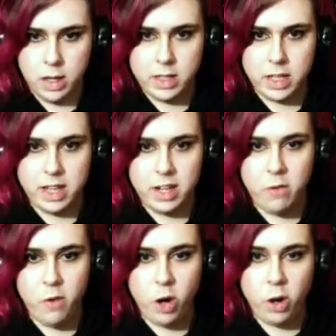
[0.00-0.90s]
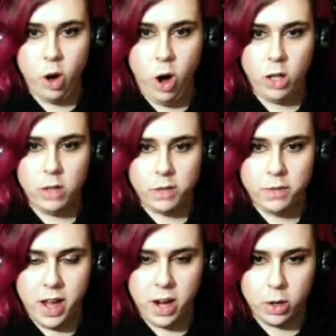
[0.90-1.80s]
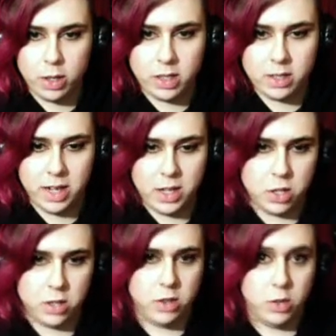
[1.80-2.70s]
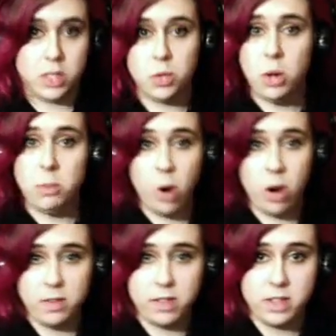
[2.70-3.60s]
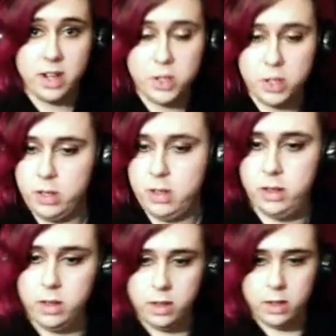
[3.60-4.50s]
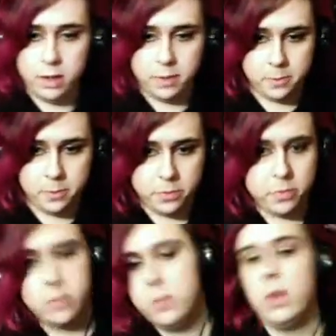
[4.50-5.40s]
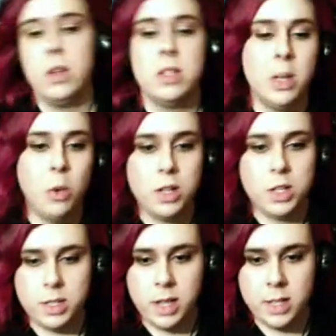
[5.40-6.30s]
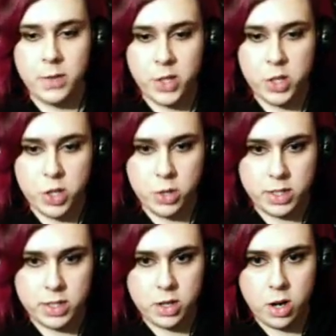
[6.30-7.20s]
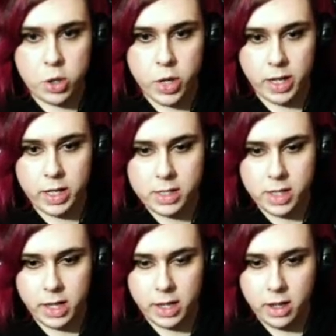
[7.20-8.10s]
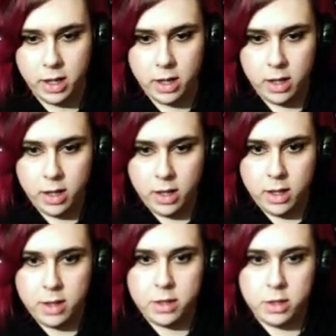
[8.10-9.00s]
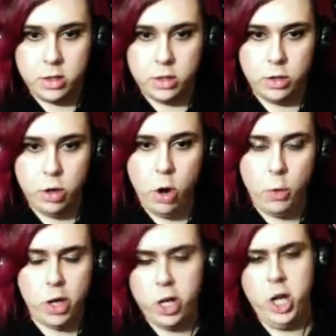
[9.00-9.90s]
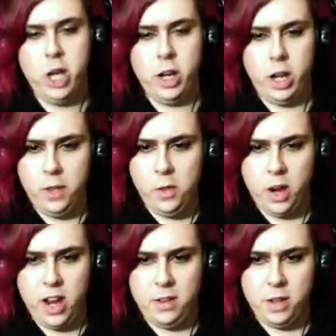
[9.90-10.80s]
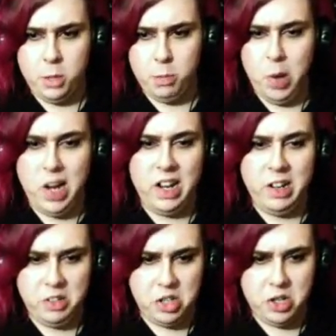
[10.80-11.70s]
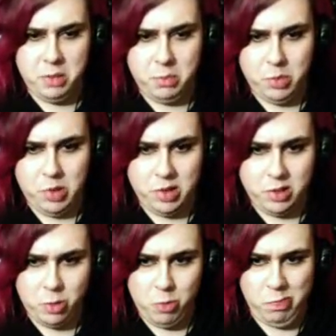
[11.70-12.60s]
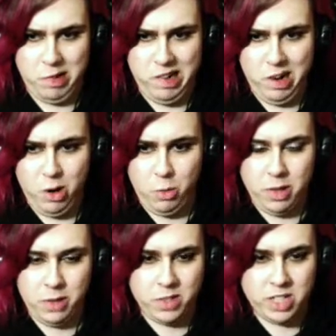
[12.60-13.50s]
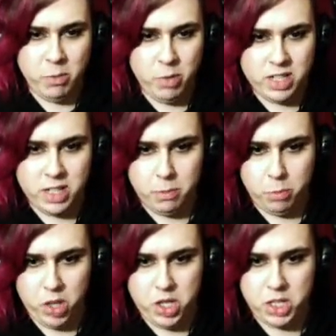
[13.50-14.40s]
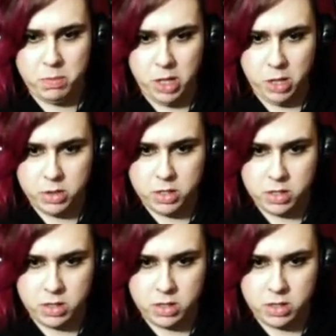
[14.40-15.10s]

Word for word: like they diverted all of the fire in the station to this one part of the station. It's like watching science fiction shows like Star Trek, and it's like, oh, we got hit in the in the butt end of the ship with a torpedo, but for some reason the bridge explodes.